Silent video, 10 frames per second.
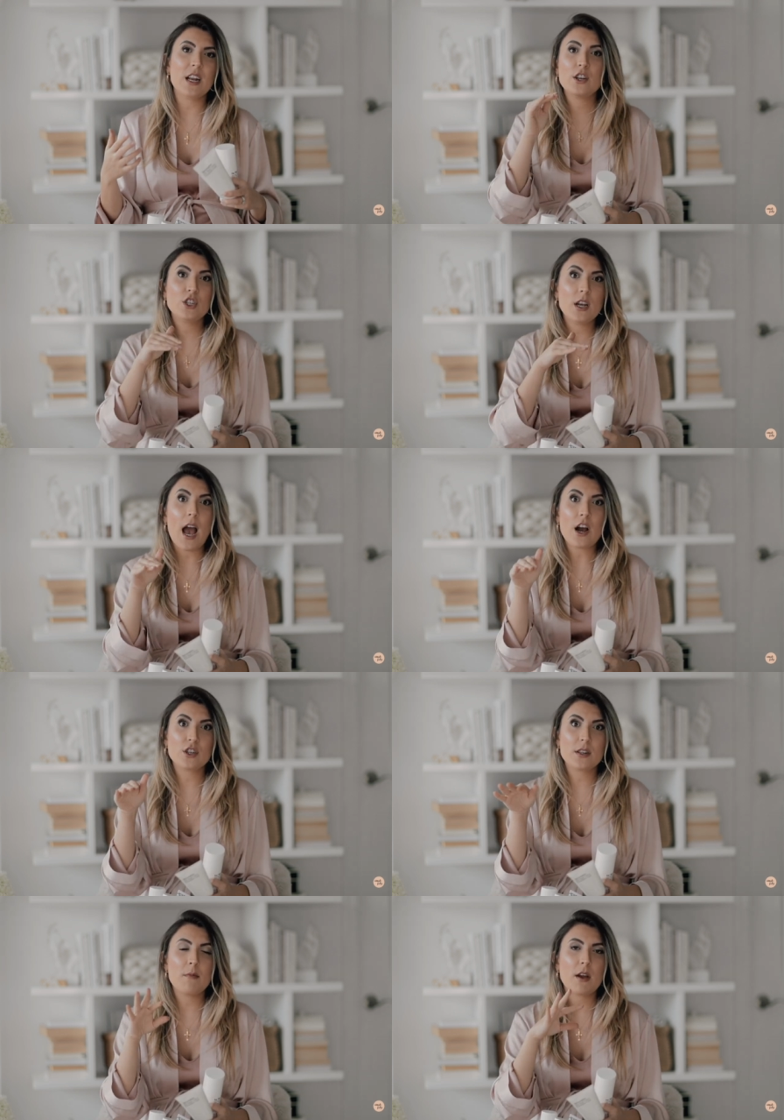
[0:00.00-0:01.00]
And she
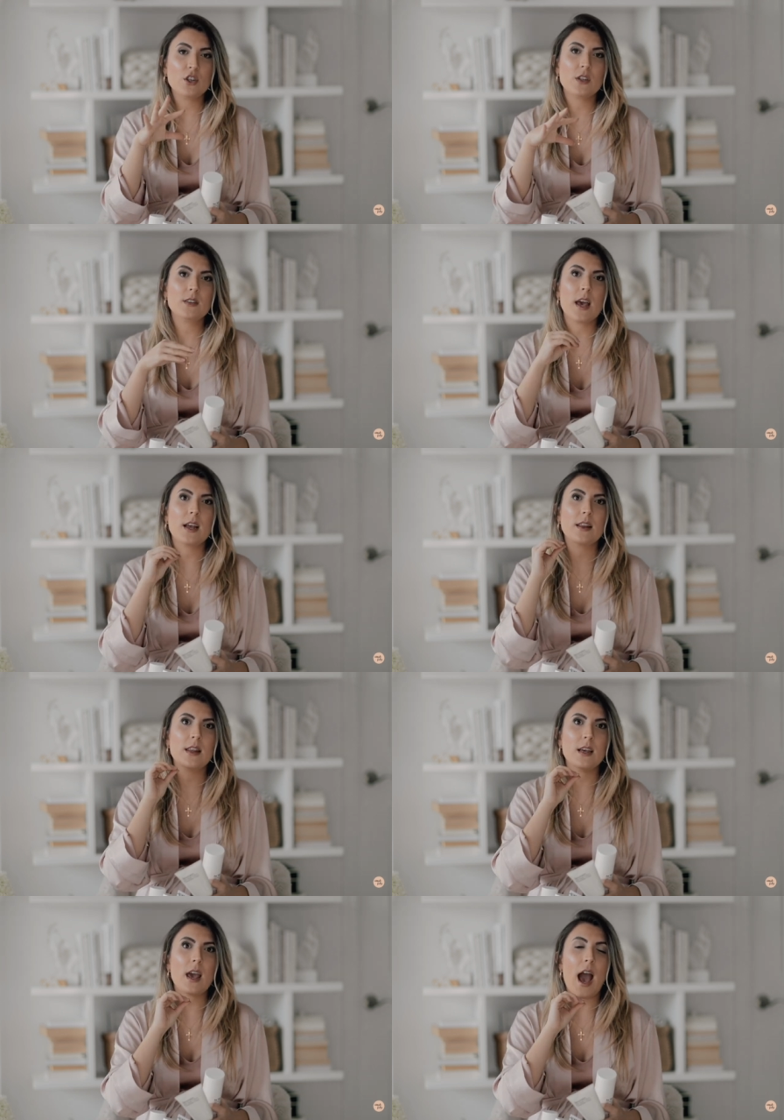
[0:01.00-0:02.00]
actually mentions like
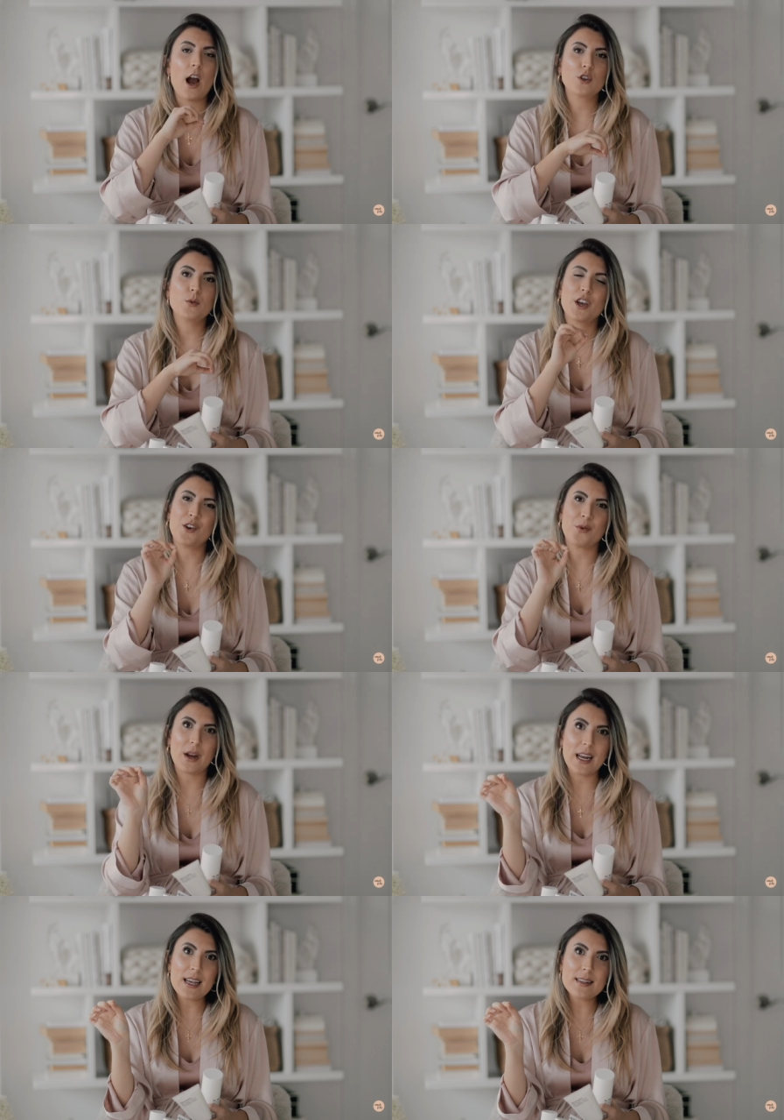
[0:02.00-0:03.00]
the actual
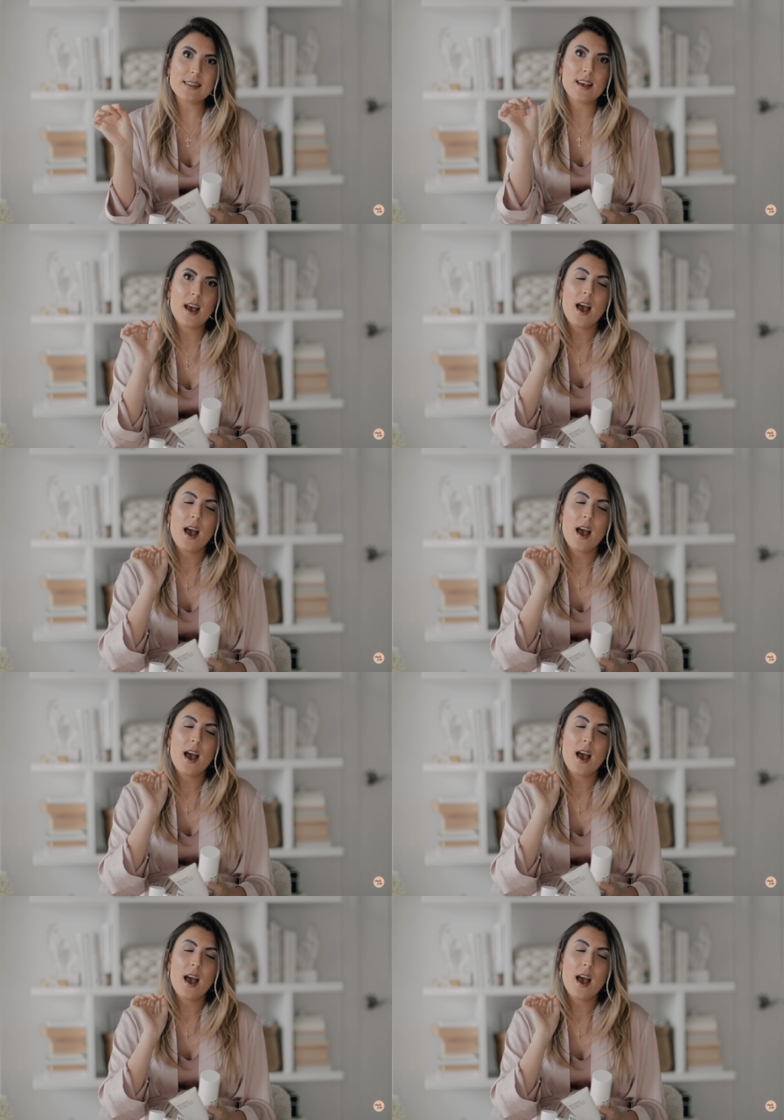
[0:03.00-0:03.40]
ingredients